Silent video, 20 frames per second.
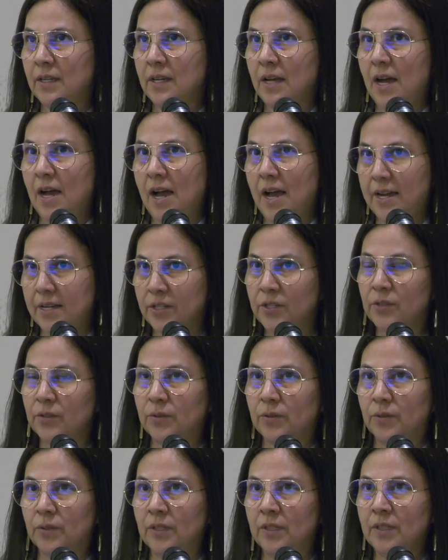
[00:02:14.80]
high
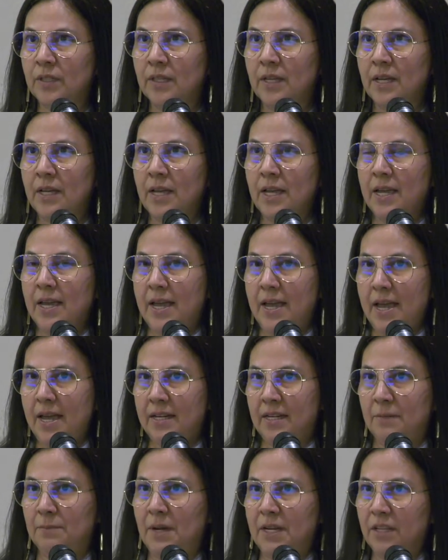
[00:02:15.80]
school, and
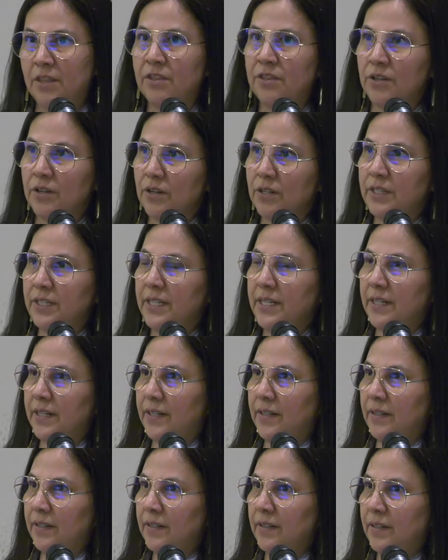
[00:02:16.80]
in my third
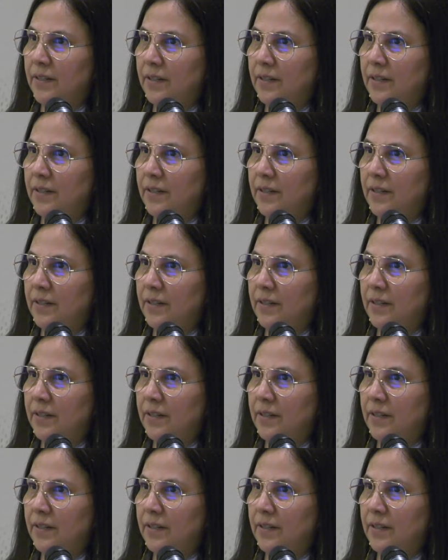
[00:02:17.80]
year,